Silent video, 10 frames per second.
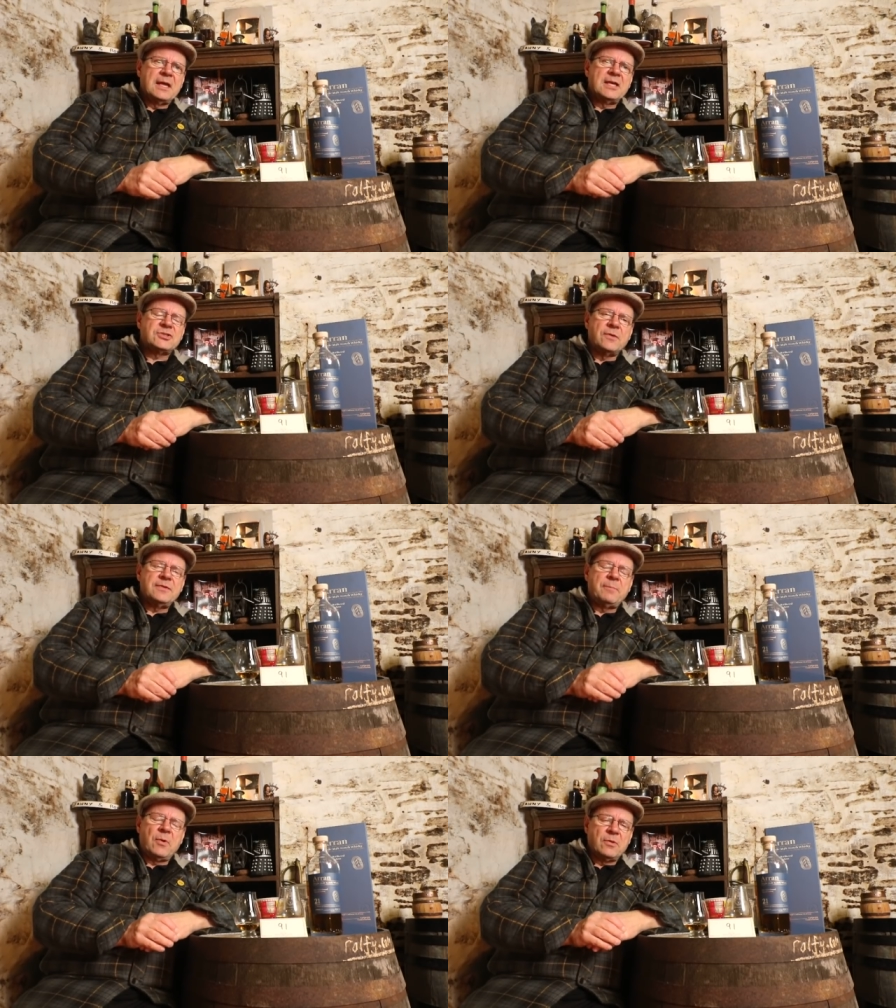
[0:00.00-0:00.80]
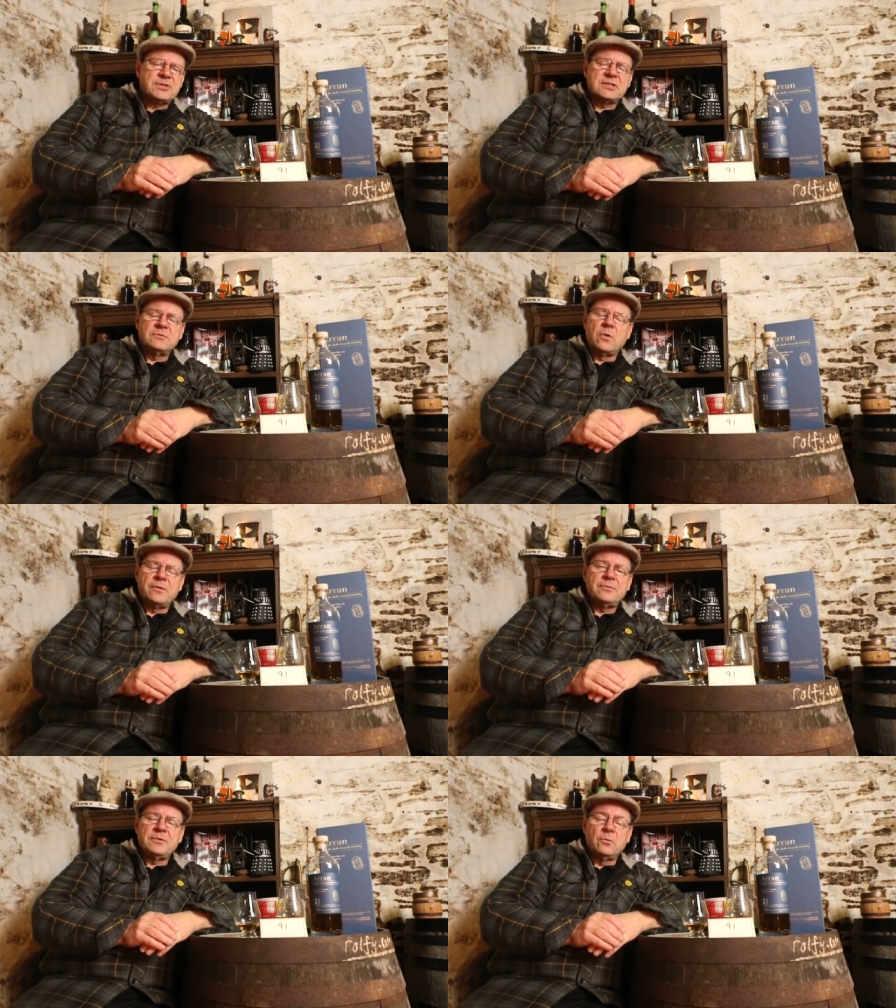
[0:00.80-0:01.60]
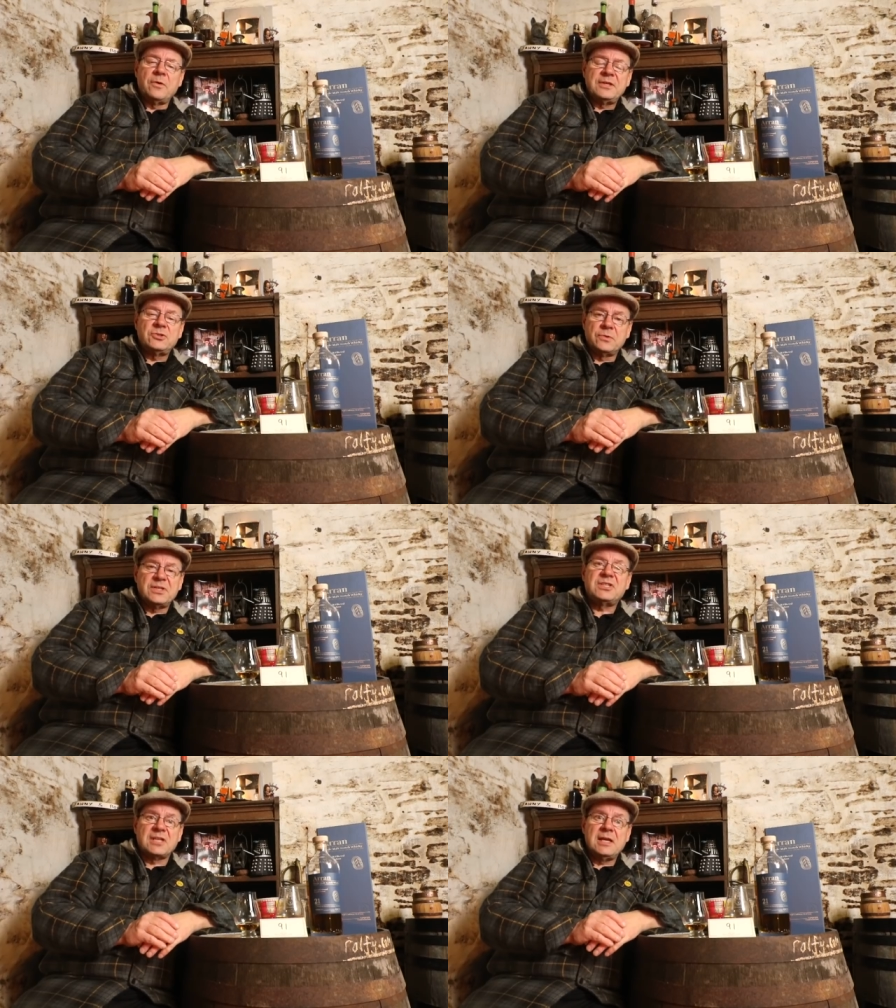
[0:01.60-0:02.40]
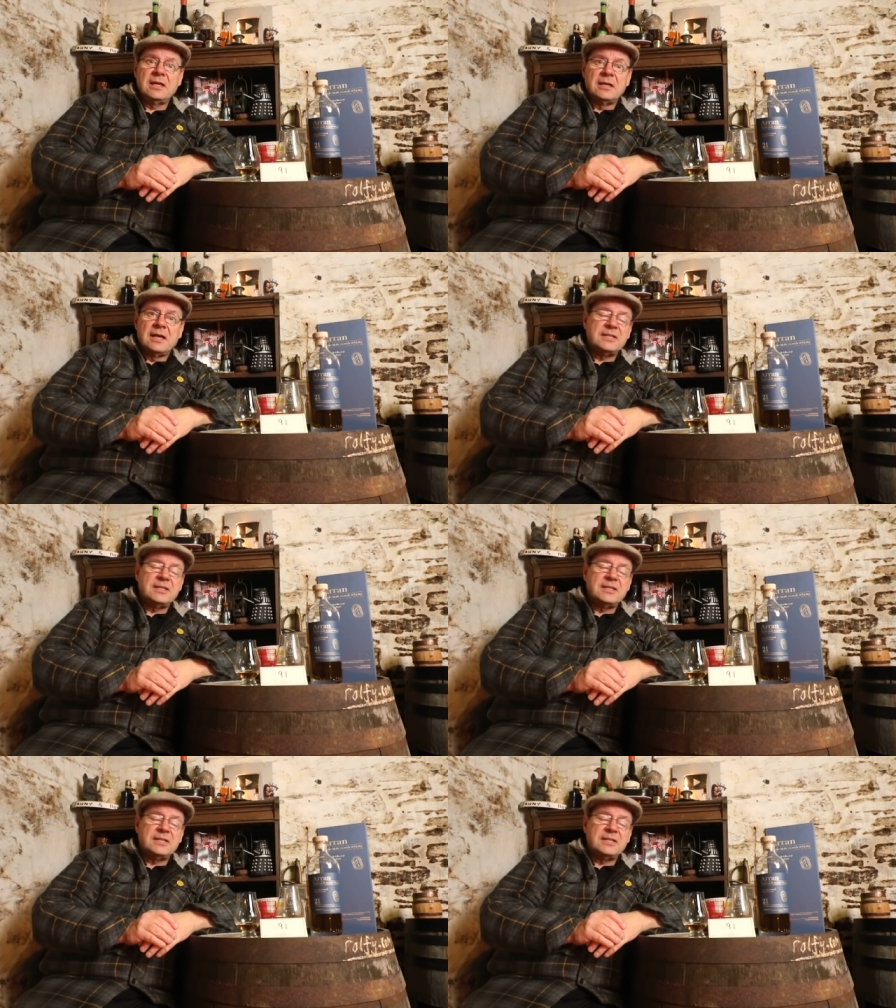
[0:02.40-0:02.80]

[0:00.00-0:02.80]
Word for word: is on the box and what, and what they don't say.